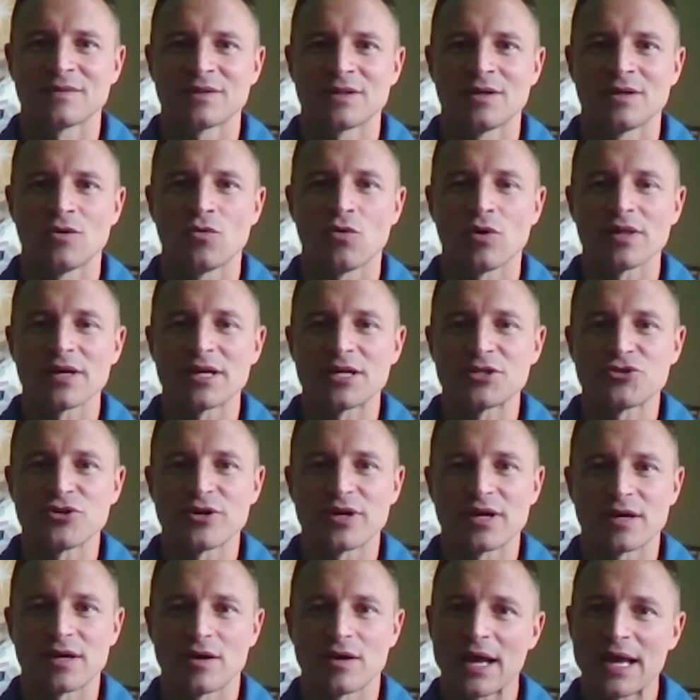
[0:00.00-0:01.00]
Well, Andrea,
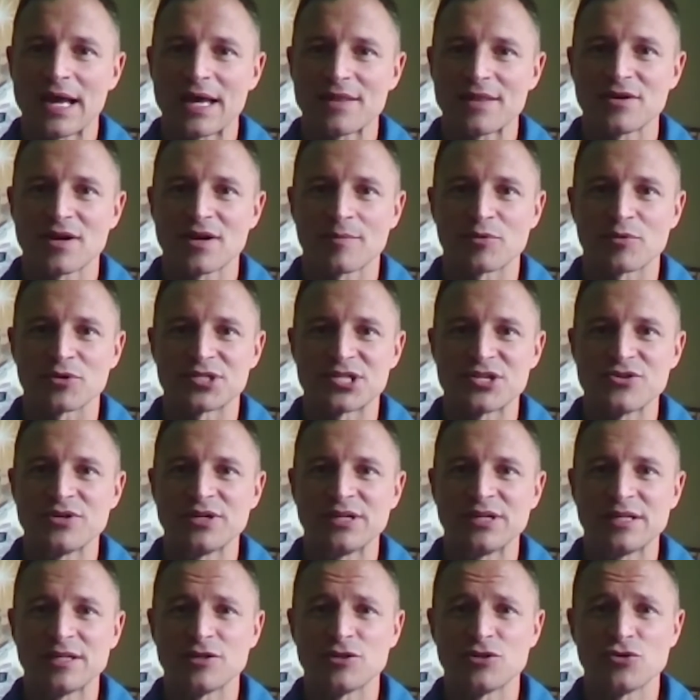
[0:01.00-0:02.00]
I had the
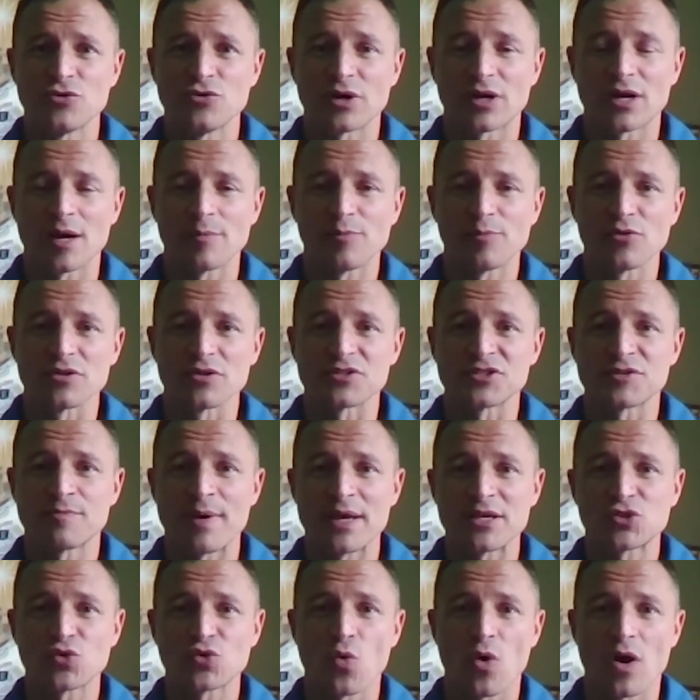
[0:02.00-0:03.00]
opportunity to do a couple of
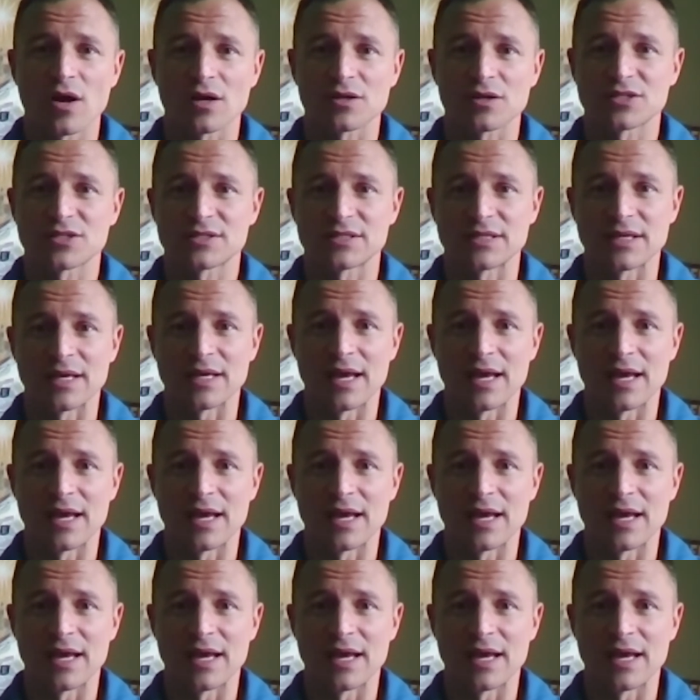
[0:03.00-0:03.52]
spacewalks,